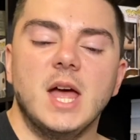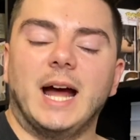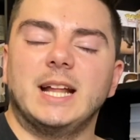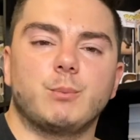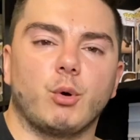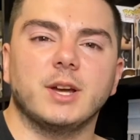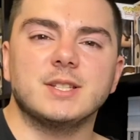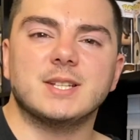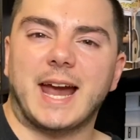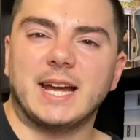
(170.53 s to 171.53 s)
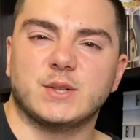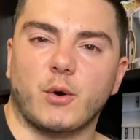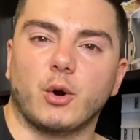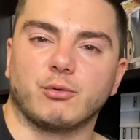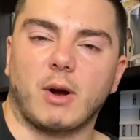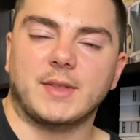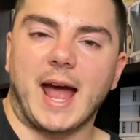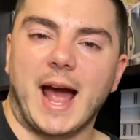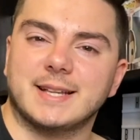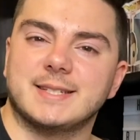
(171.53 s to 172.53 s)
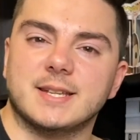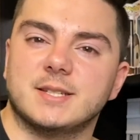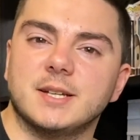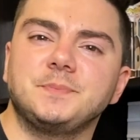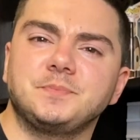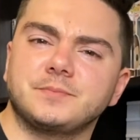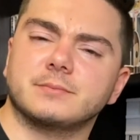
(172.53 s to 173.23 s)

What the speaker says: And he broke into Kate's phone, right? They accessed it.